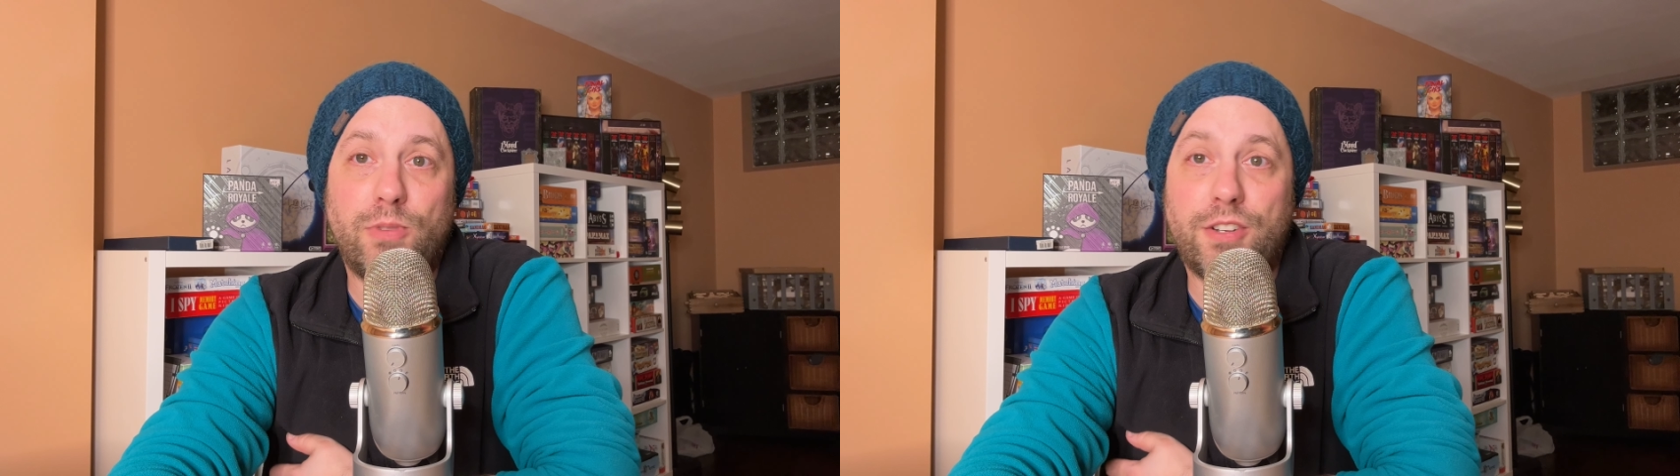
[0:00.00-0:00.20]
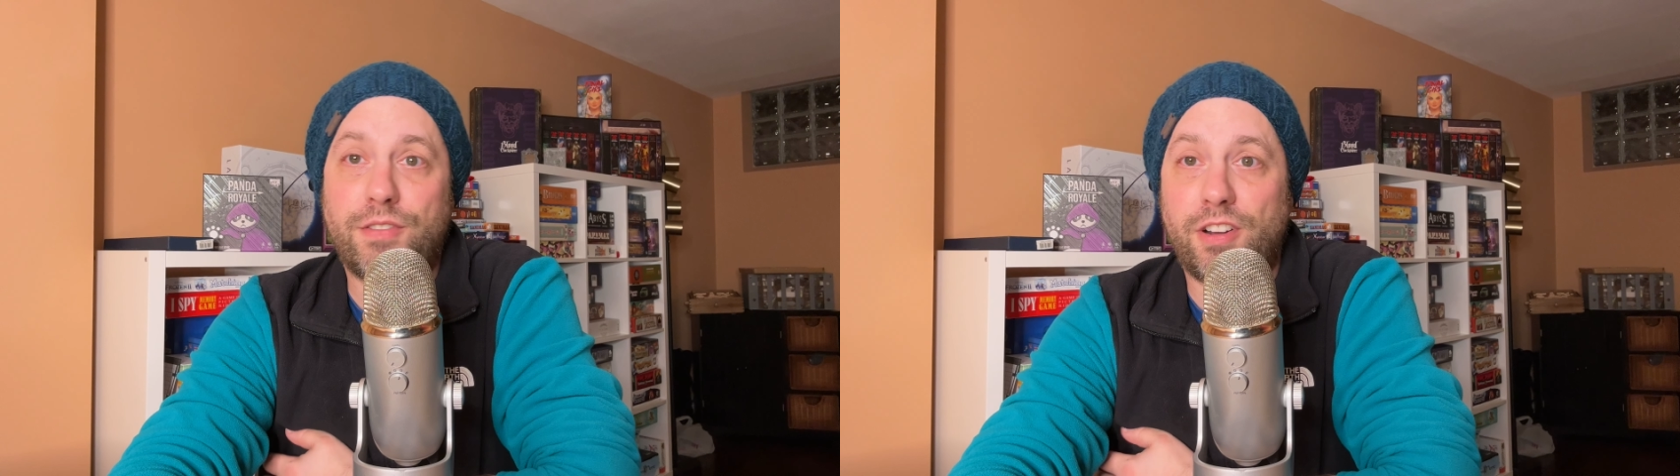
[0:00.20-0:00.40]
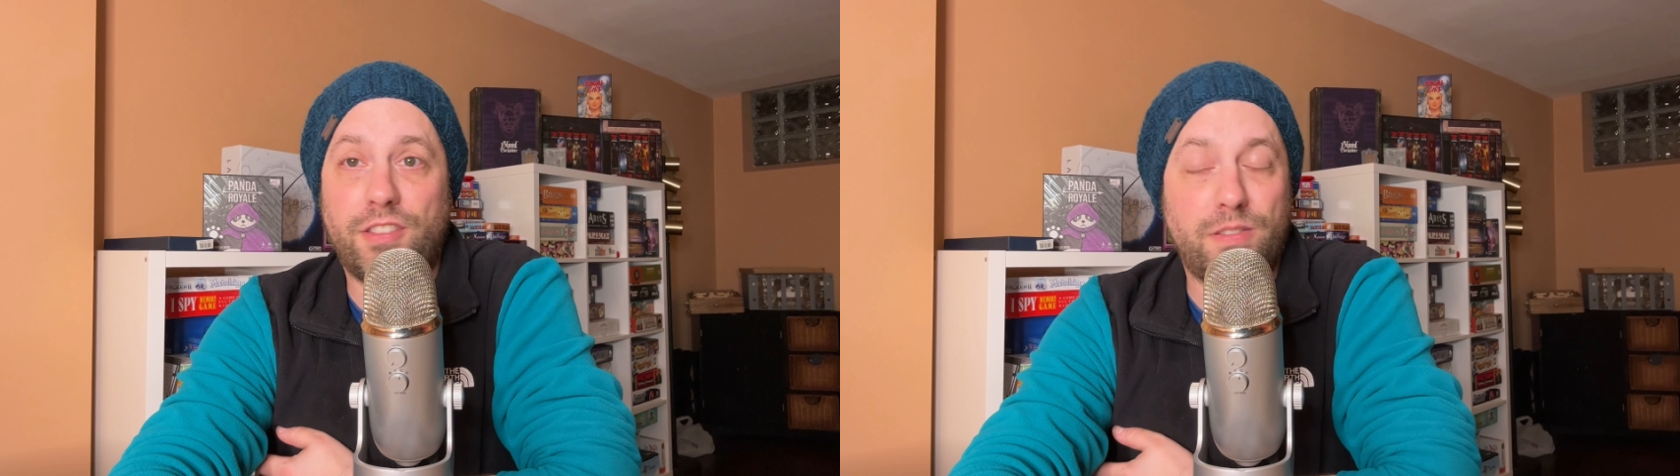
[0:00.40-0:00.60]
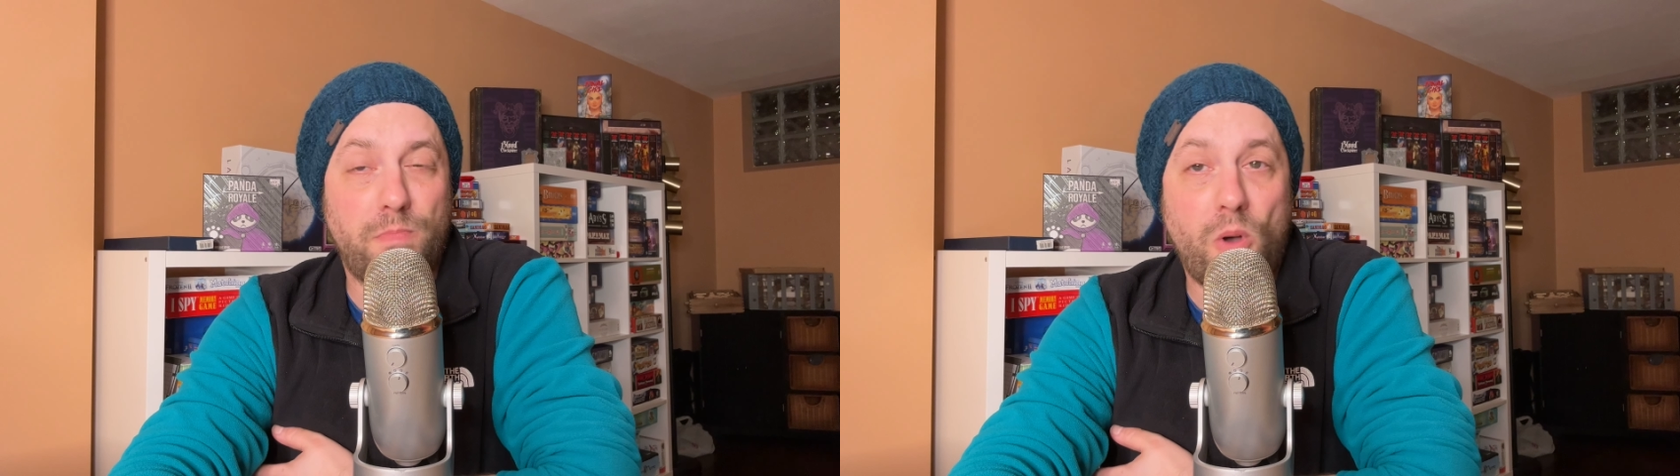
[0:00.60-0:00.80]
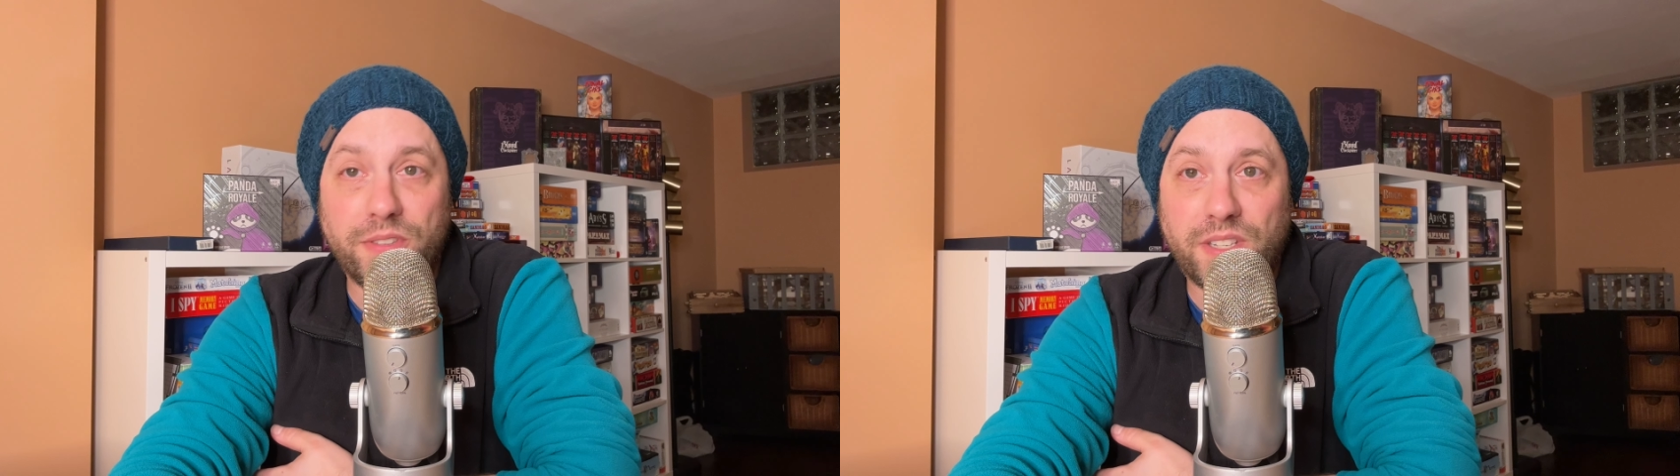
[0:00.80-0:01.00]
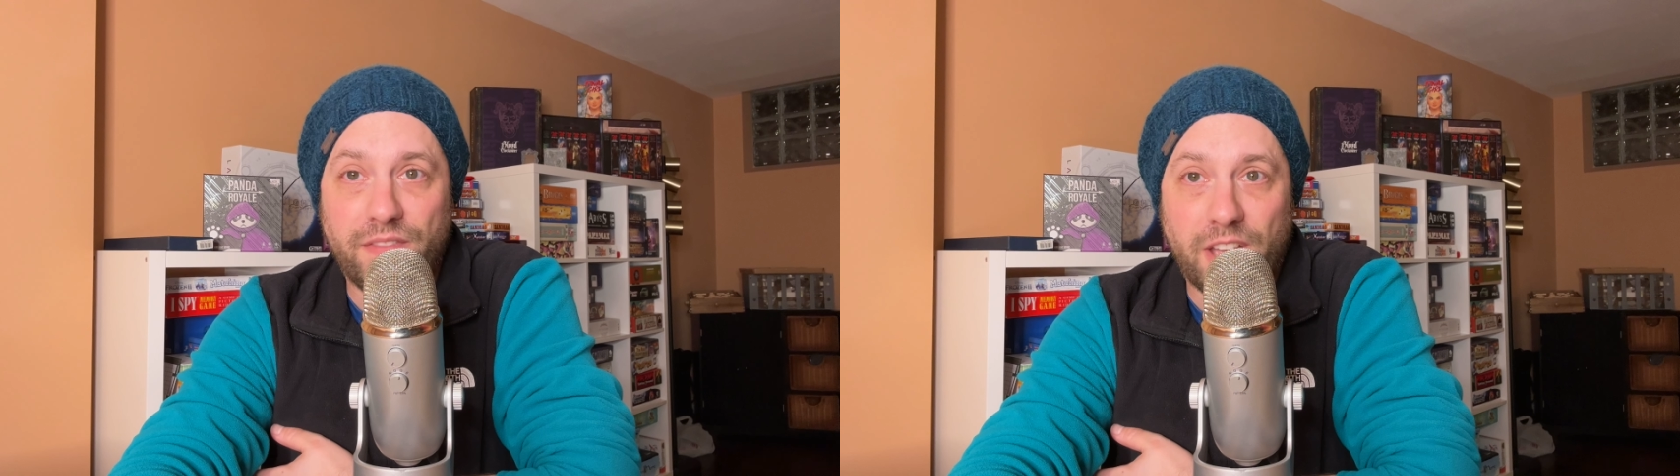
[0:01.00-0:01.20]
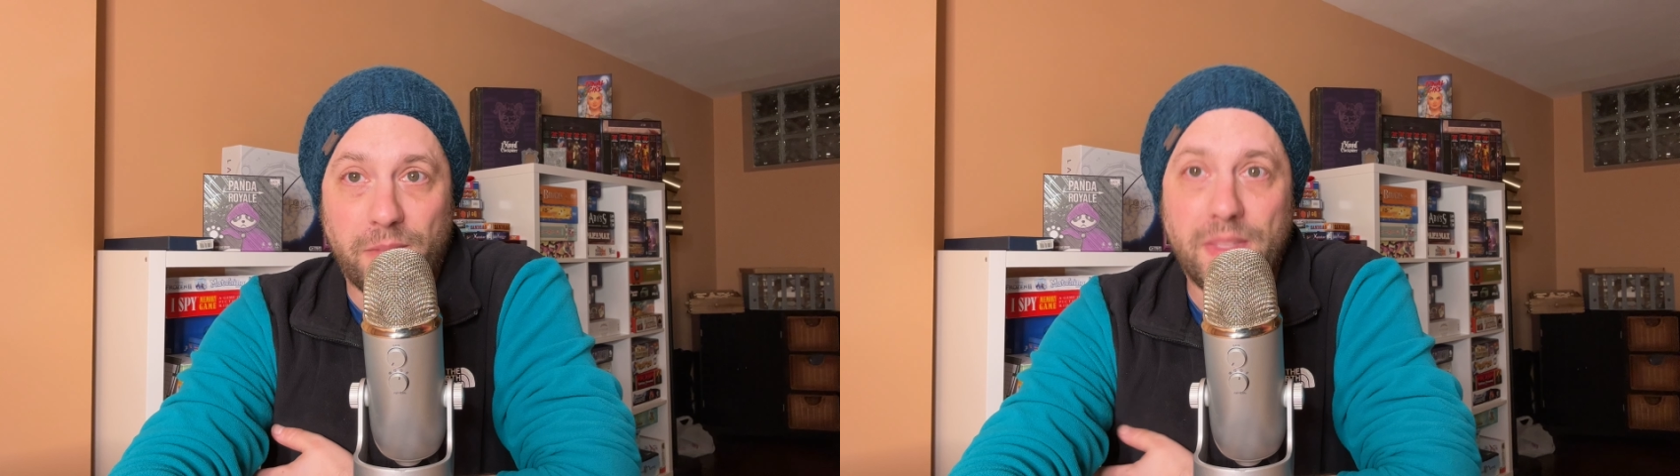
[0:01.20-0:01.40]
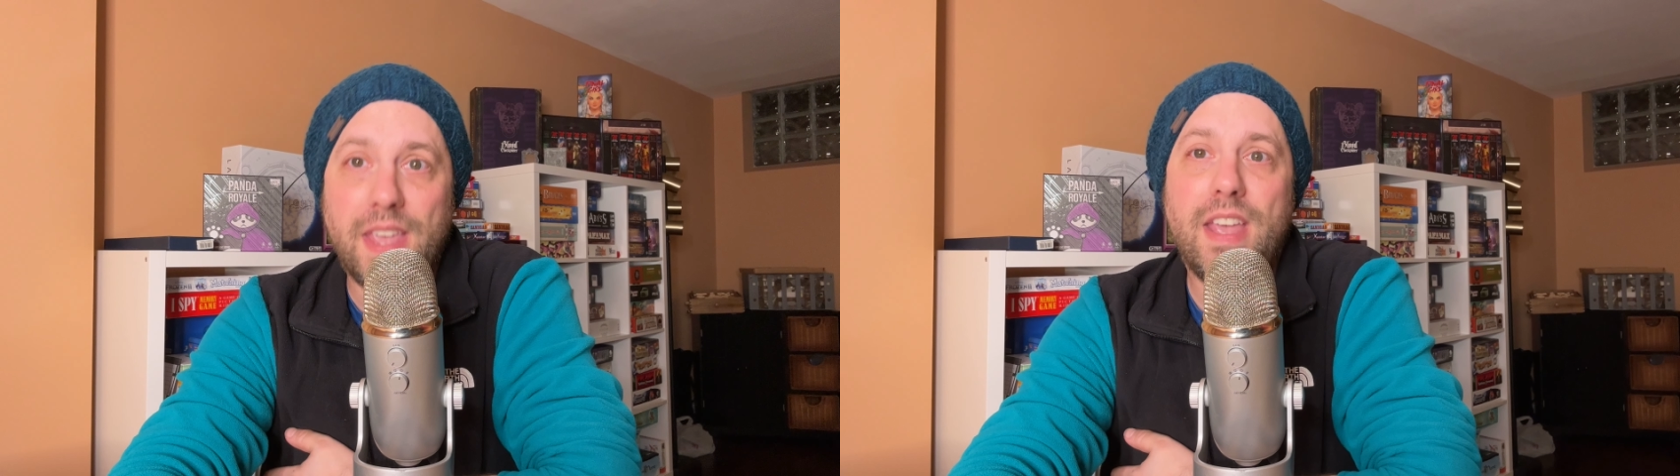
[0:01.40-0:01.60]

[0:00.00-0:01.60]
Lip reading: which there's most of them.